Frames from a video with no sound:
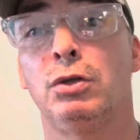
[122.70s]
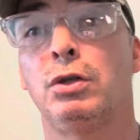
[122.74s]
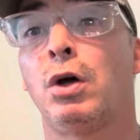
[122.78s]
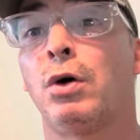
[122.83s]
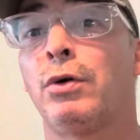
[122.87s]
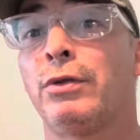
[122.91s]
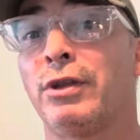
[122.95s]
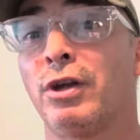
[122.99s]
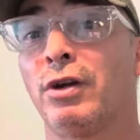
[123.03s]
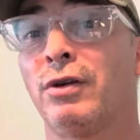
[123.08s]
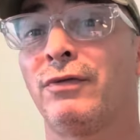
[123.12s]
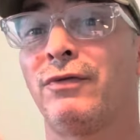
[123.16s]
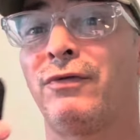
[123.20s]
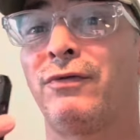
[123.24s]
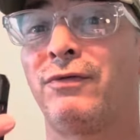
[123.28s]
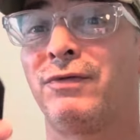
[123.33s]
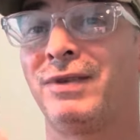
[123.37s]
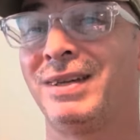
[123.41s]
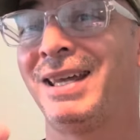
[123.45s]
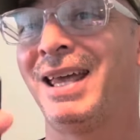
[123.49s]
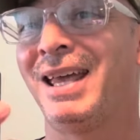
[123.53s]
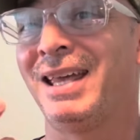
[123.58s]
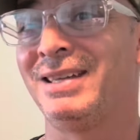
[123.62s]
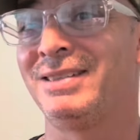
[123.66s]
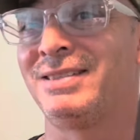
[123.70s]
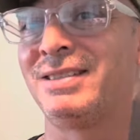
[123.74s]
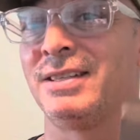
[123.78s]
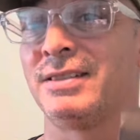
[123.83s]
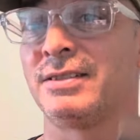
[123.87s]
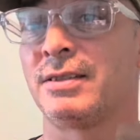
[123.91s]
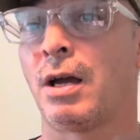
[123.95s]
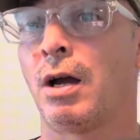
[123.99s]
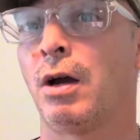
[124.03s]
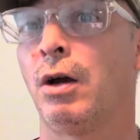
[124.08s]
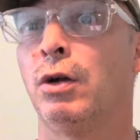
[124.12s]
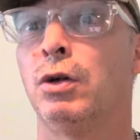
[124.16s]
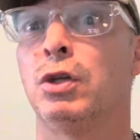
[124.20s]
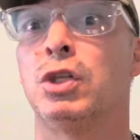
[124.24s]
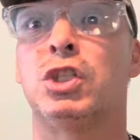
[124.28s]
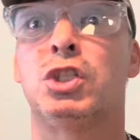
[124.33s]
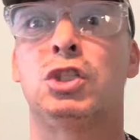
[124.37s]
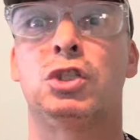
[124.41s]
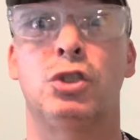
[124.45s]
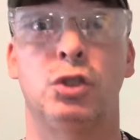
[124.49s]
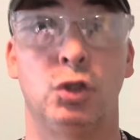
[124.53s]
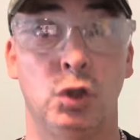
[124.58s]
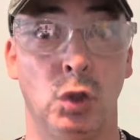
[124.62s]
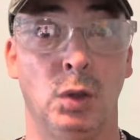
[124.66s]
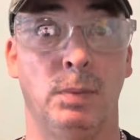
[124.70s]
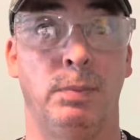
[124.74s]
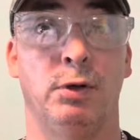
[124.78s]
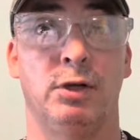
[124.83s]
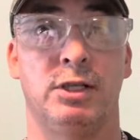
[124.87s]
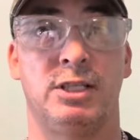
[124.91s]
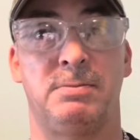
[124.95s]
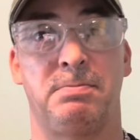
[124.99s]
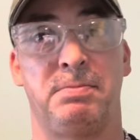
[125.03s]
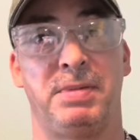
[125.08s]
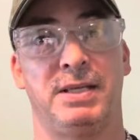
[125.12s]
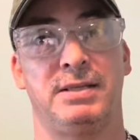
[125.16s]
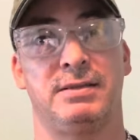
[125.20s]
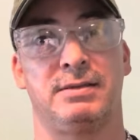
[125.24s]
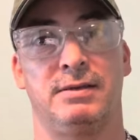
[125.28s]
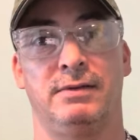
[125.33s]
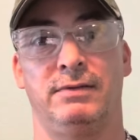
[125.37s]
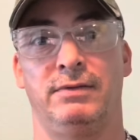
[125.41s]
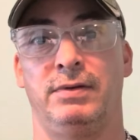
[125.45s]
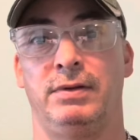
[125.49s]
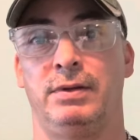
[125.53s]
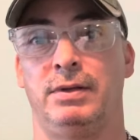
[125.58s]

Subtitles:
know their cases are super expensive.